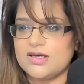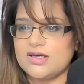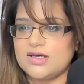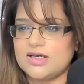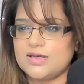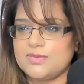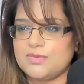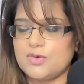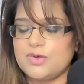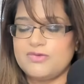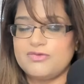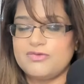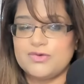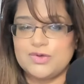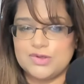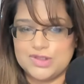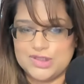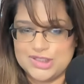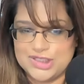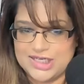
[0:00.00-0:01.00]
We've got
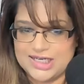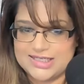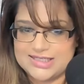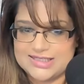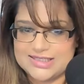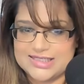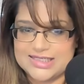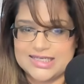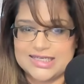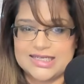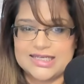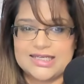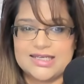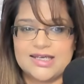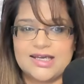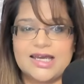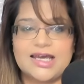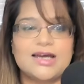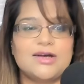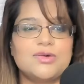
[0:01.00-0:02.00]
Jessie.
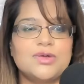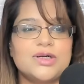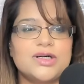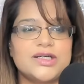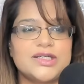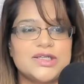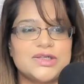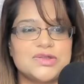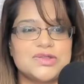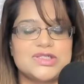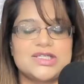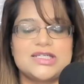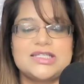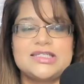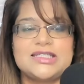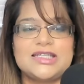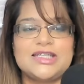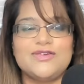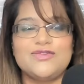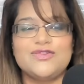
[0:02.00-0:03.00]
How are you, Jessie?
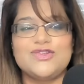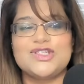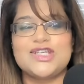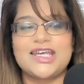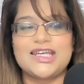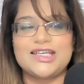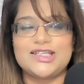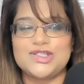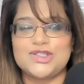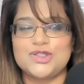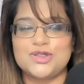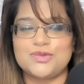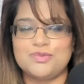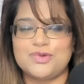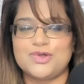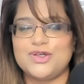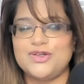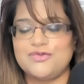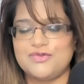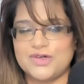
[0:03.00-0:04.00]
You've changed your
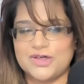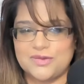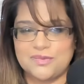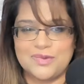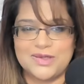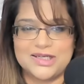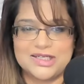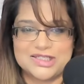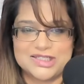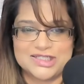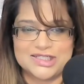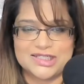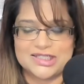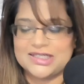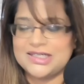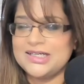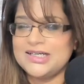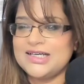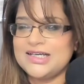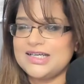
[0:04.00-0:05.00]
profile picture.
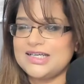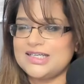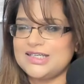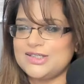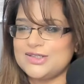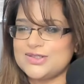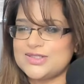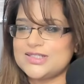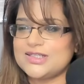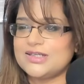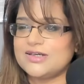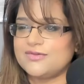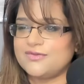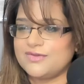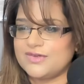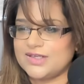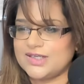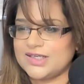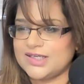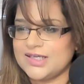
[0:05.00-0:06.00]
It looks lovely.